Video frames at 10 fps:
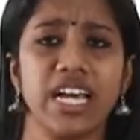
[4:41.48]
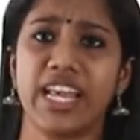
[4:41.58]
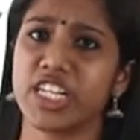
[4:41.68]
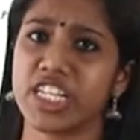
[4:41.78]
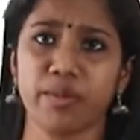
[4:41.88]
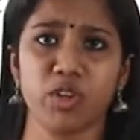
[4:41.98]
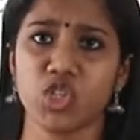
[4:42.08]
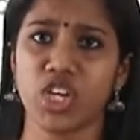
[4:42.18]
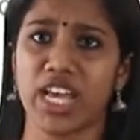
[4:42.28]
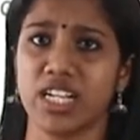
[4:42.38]

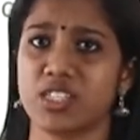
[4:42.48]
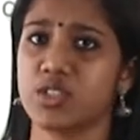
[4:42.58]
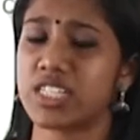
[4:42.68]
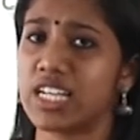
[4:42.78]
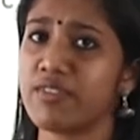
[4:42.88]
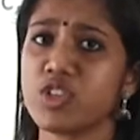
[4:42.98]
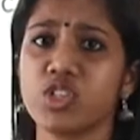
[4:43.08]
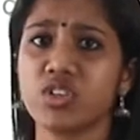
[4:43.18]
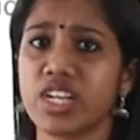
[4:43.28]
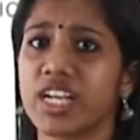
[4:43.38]
entertainment channels. So
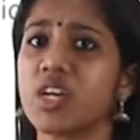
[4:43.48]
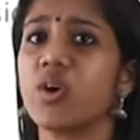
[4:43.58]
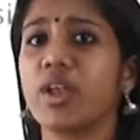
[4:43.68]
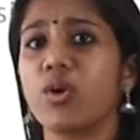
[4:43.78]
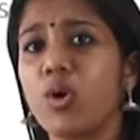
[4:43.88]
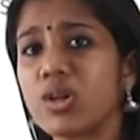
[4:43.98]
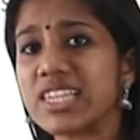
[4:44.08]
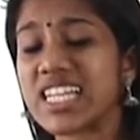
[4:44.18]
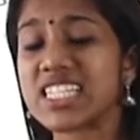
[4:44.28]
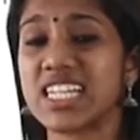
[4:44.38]
television, radio, and all
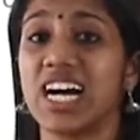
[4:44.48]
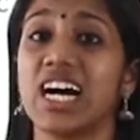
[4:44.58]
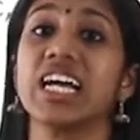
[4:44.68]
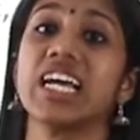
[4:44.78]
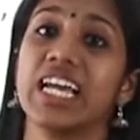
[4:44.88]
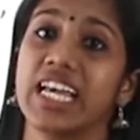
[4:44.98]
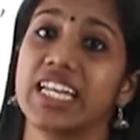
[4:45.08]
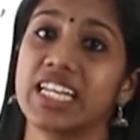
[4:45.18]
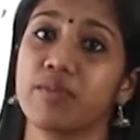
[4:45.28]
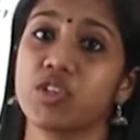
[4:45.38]
these are
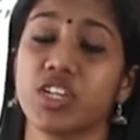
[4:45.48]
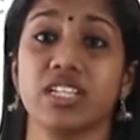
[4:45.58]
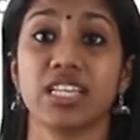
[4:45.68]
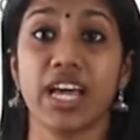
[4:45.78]
entertainment channels.